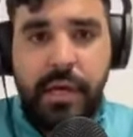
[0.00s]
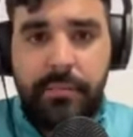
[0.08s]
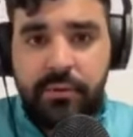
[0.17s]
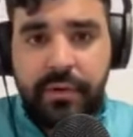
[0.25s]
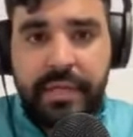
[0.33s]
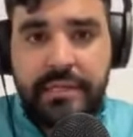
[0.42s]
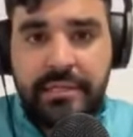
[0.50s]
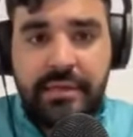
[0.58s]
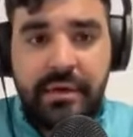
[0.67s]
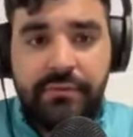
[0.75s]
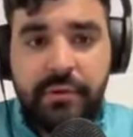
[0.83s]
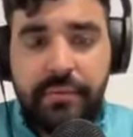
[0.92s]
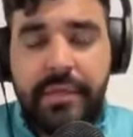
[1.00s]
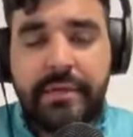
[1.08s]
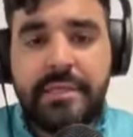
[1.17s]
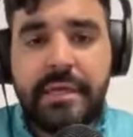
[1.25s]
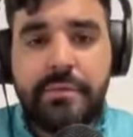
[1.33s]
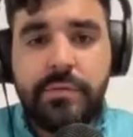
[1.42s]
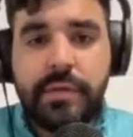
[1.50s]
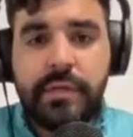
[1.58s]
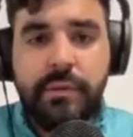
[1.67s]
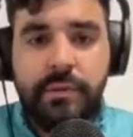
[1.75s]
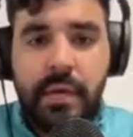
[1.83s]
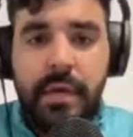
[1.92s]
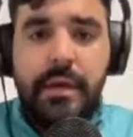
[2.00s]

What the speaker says: upgrades of the players that I was working with,